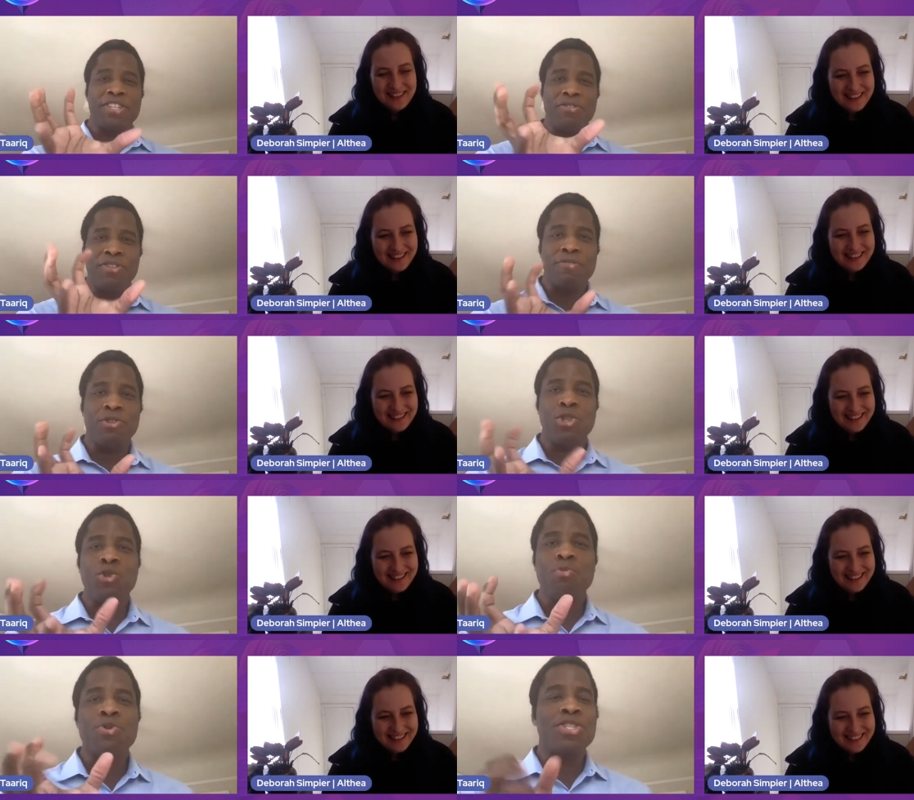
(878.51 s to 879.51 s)
Speaker 1: series of
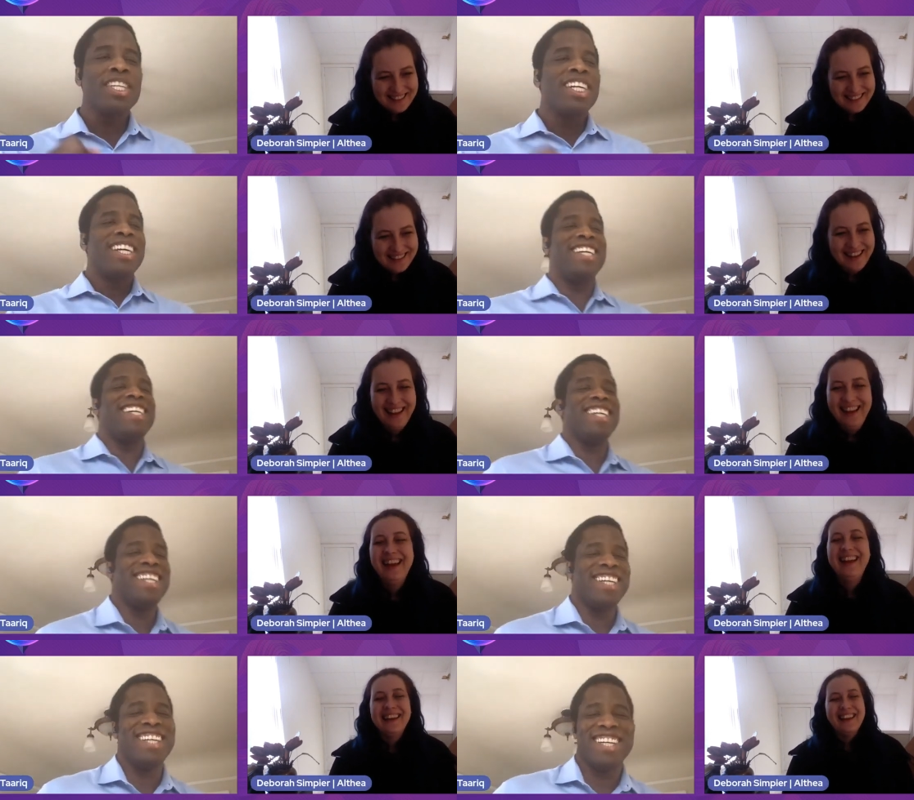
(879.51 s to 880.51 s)
tubes.
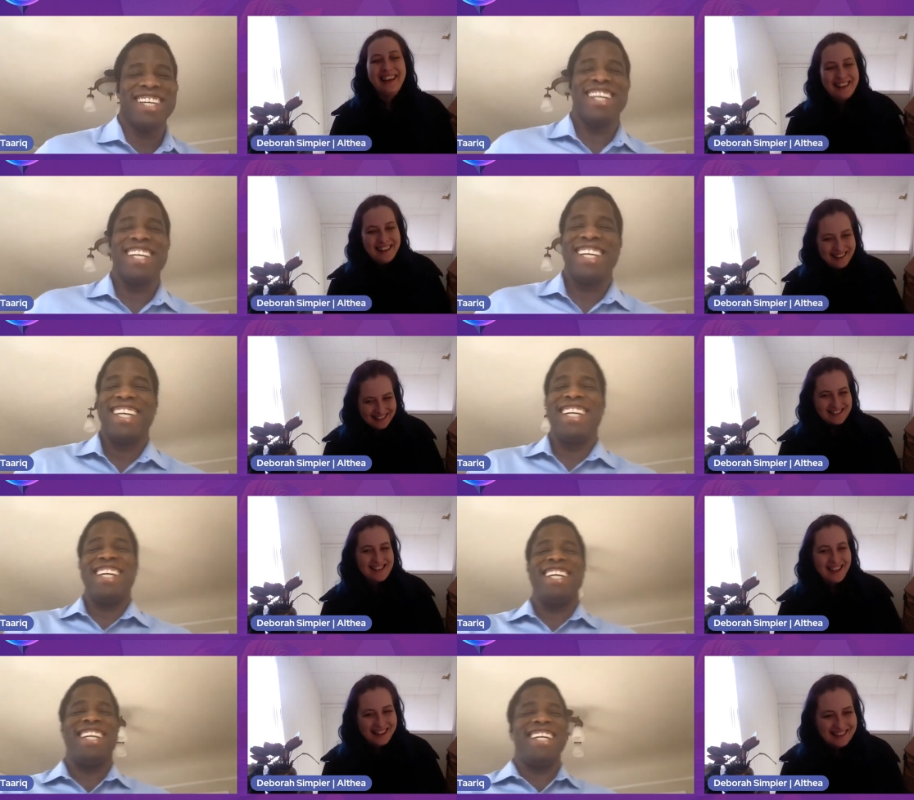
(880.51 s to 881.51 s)
Speaker 2: Yeah,
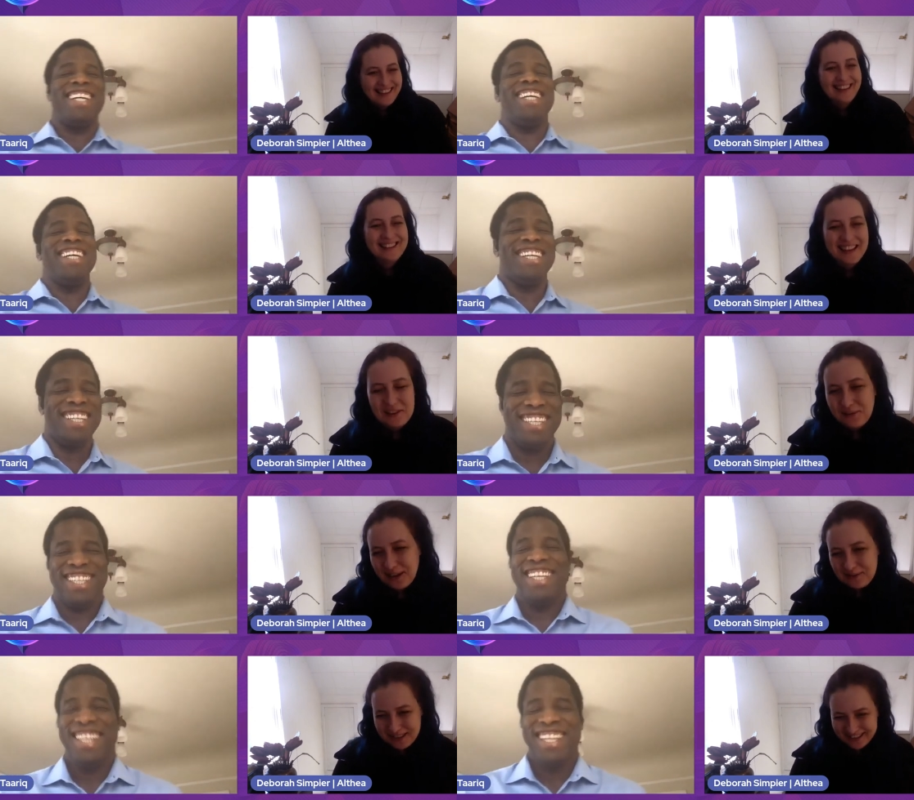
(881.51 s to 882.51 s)
exactly. Exactly.
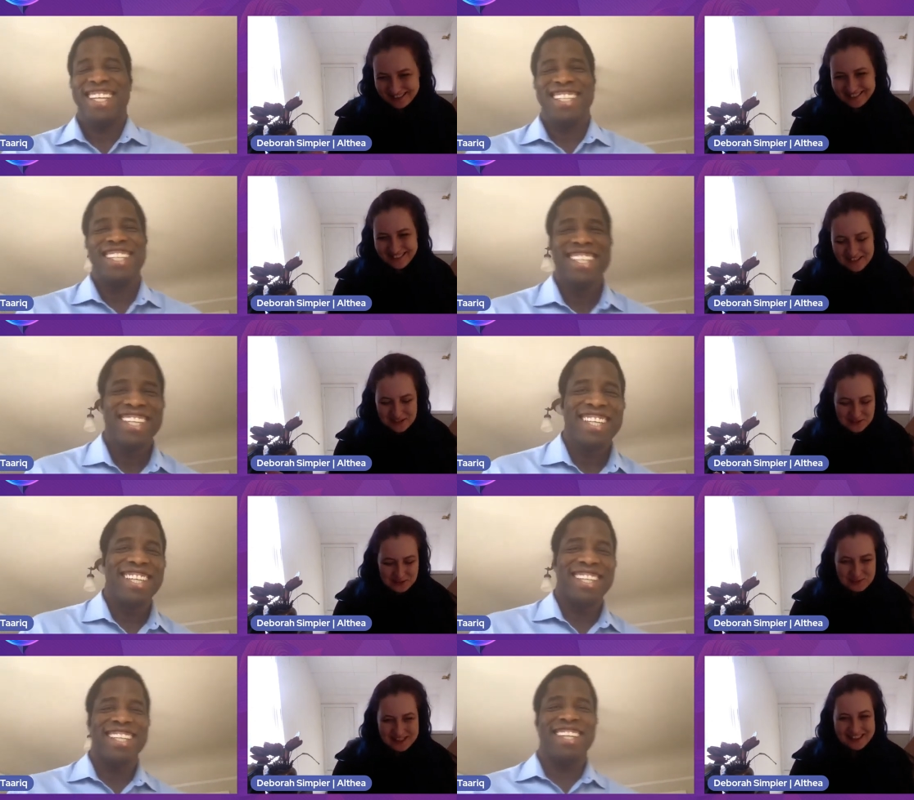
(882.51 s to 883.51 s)
Find me.
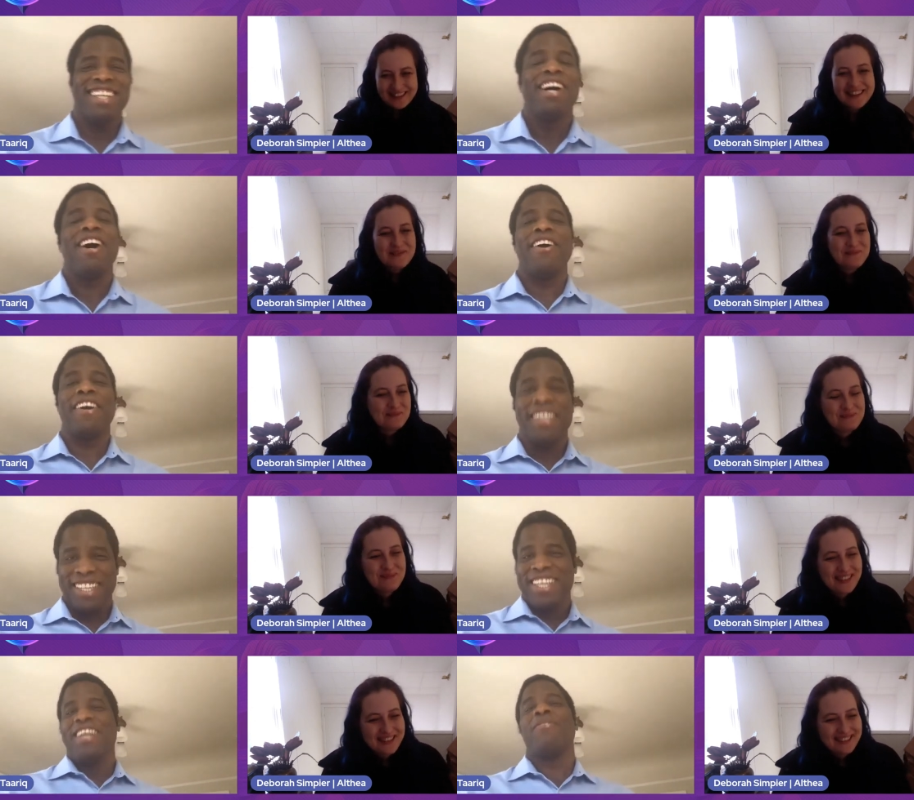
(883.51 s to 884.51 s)
Tubes.
Speaker 1: All right.
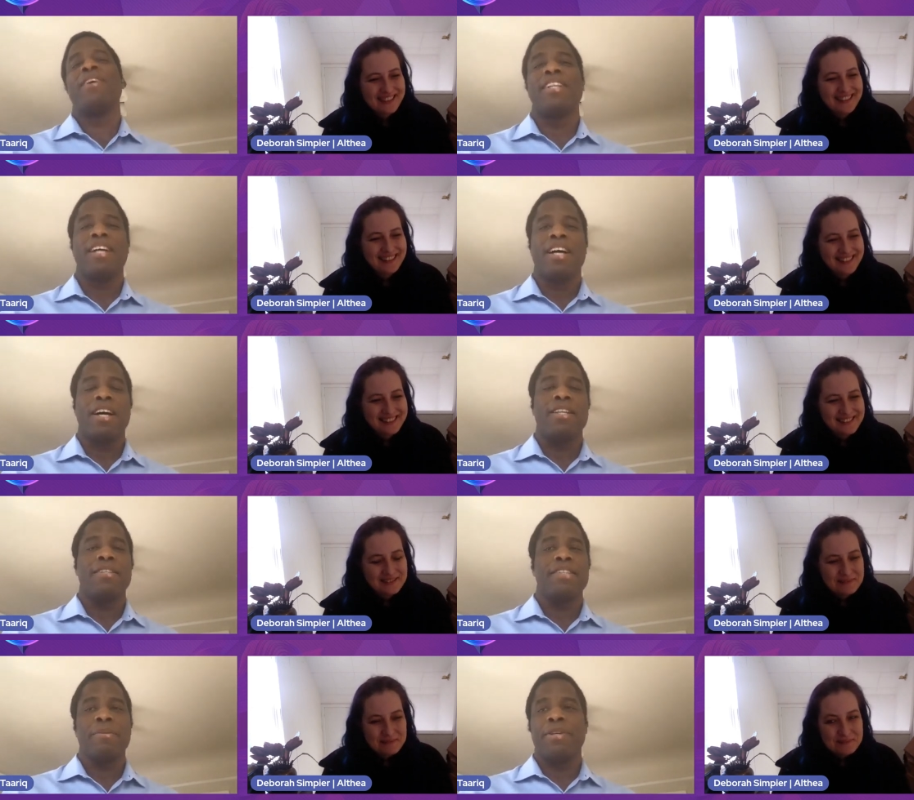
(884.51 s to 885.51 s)
Well, uh,
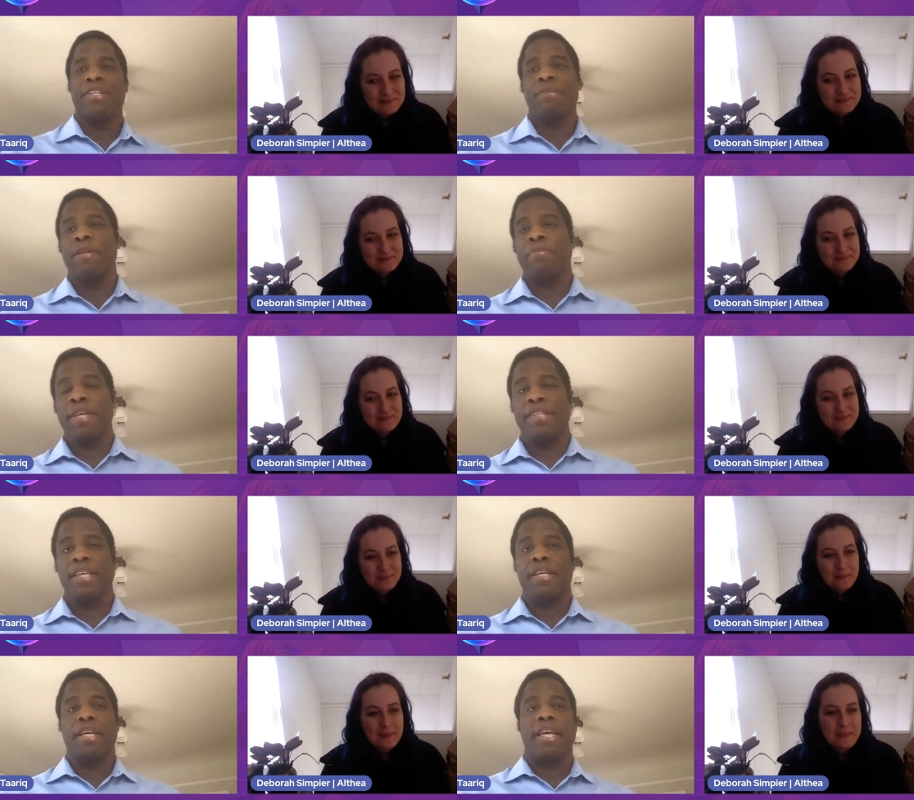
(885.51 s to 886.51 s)
Deborah, this has been
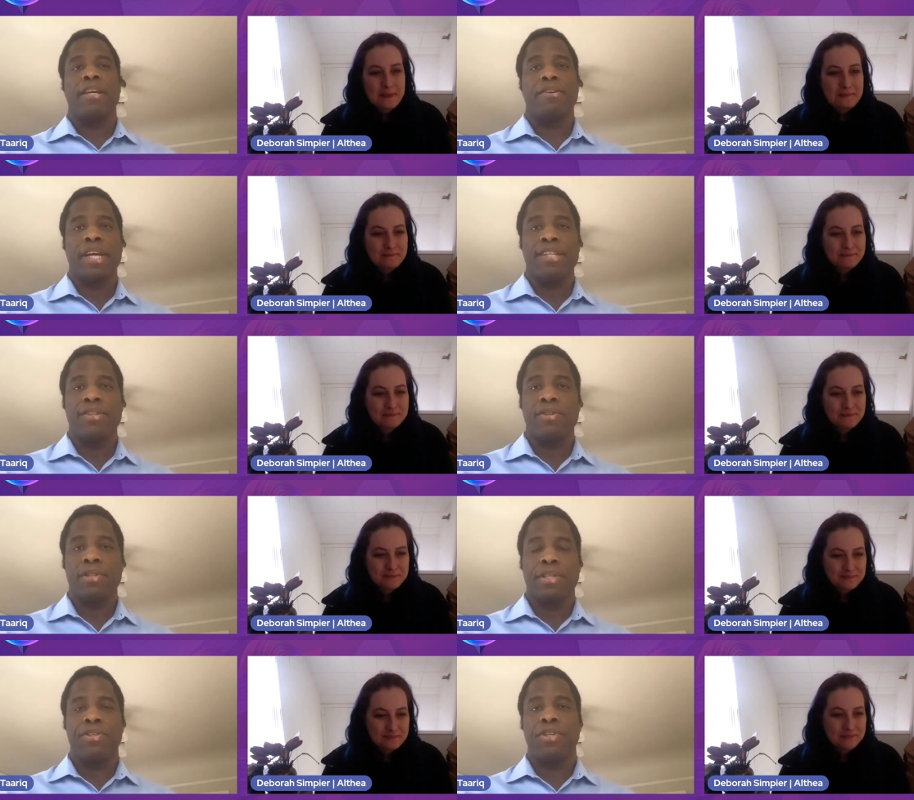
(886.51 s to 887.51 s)
amazing. Again, congrats on your
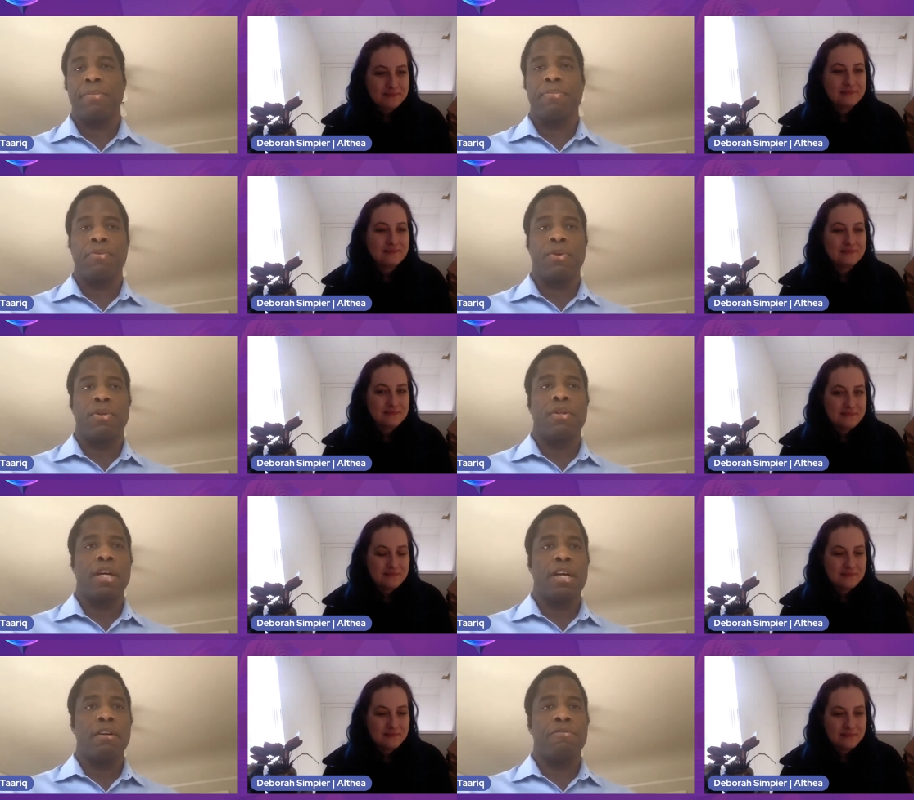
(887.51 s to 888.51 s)
leadership role
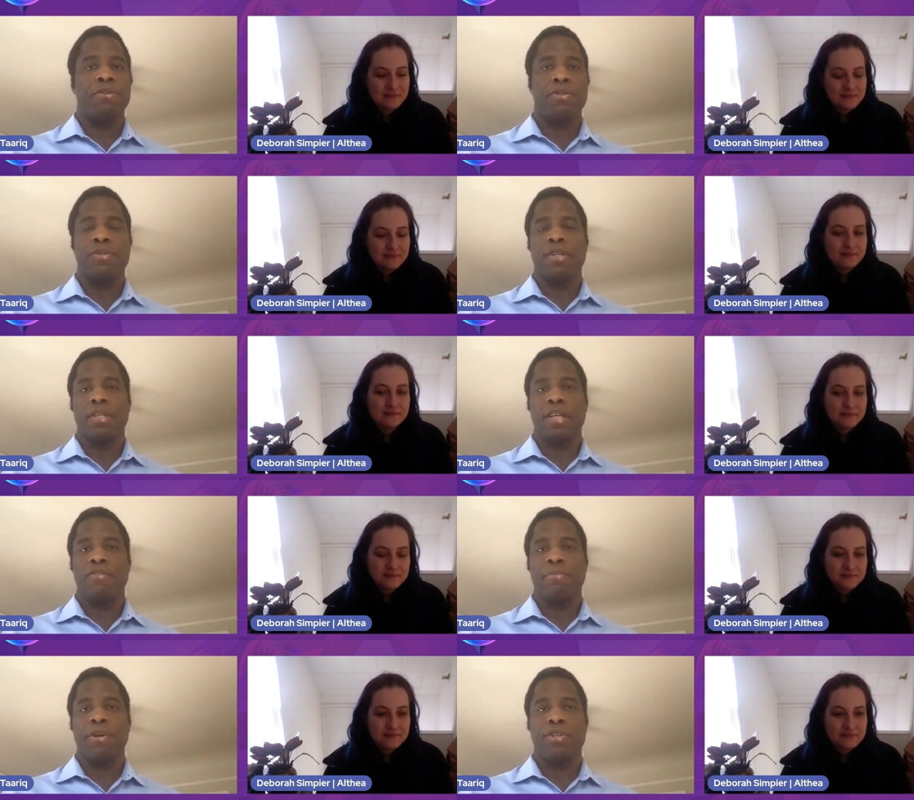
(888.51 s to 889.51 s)
uh, for two
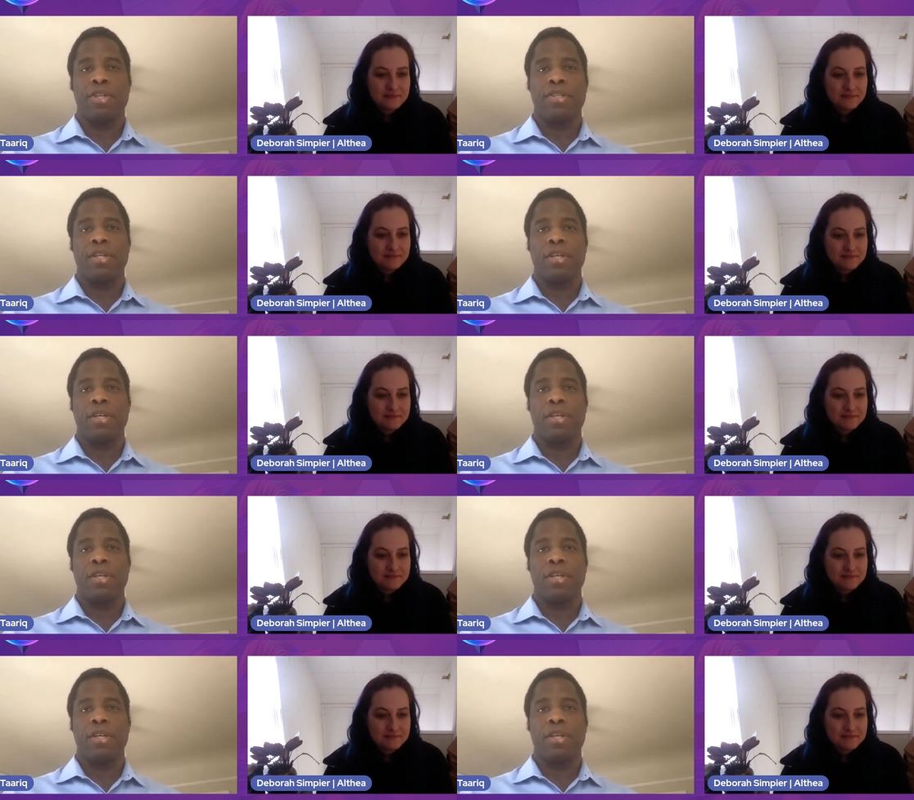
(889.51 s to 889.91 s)
successful projects